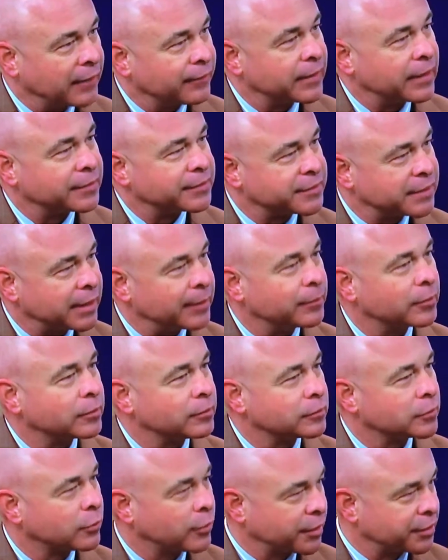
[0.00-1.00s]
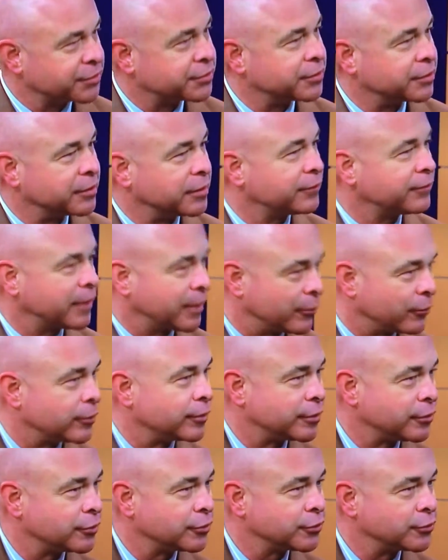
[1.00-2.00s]
have that same question if I were
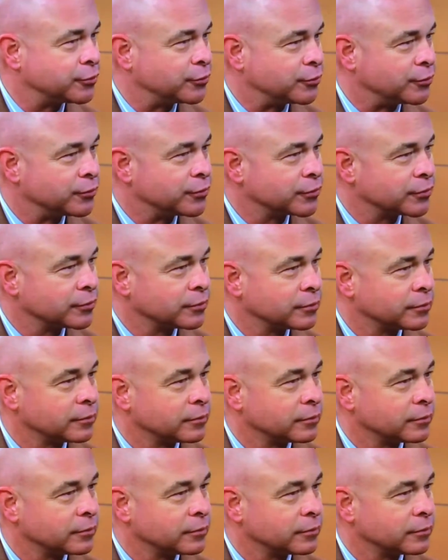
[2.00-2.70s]
in your shoes.